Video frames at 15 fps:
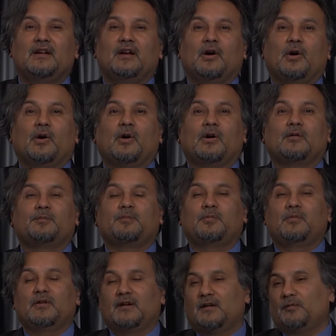or
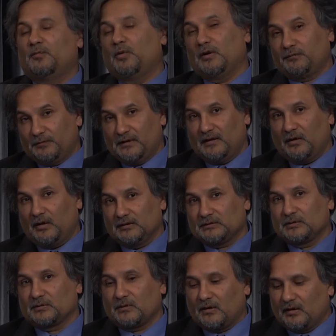what we
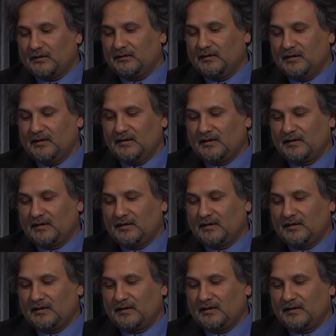also call